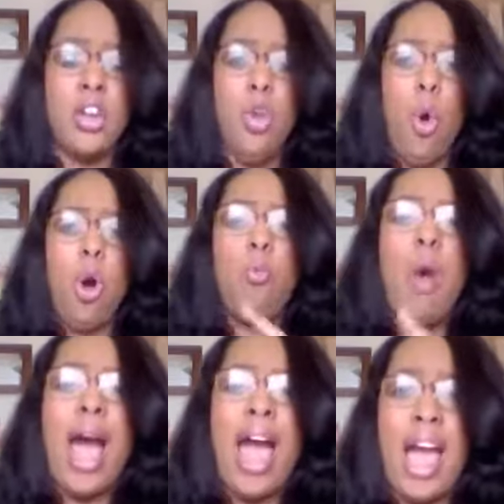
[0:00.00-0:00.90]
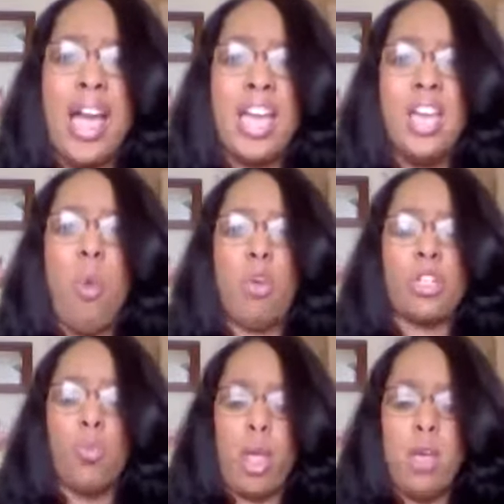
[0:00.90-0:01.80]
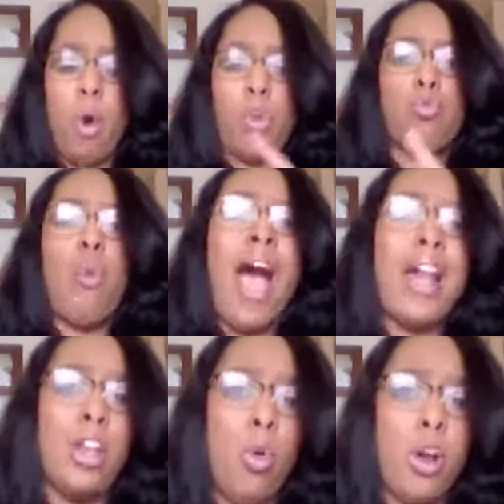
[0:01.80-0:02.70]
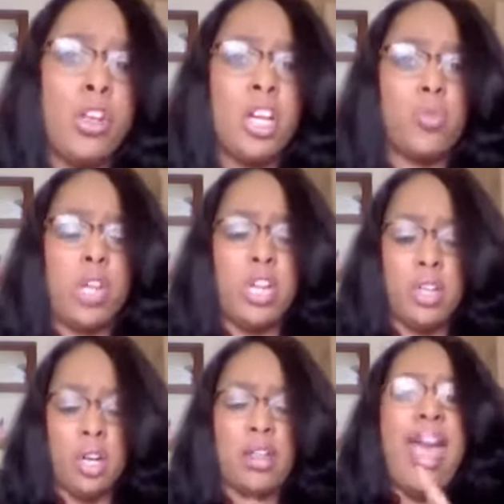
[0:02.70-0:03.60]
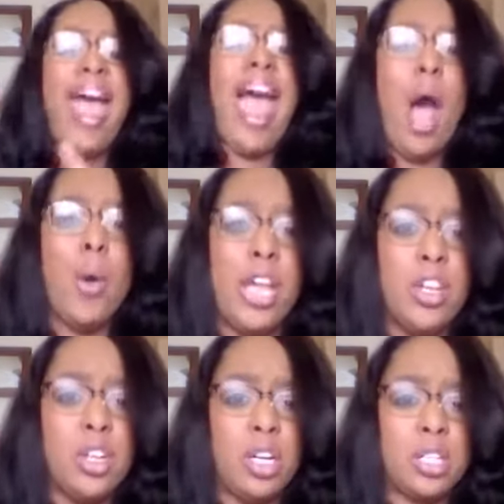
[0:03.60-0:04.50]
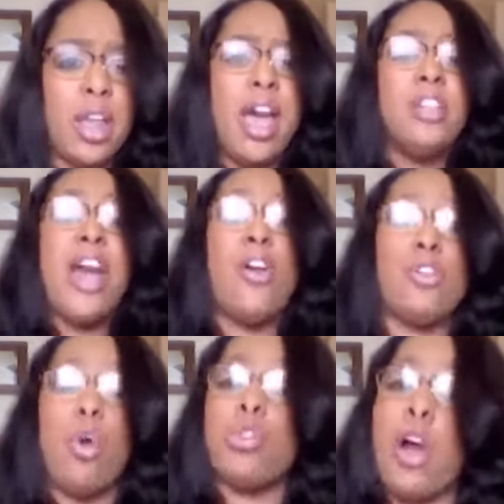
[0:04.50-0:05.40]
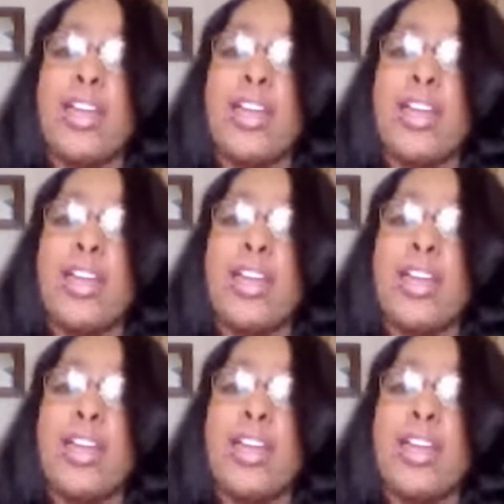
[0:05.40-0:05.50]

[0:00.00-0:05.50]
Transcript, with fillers: knowing why he walks the way he walks, why the Lord does what he does, how he does it. Those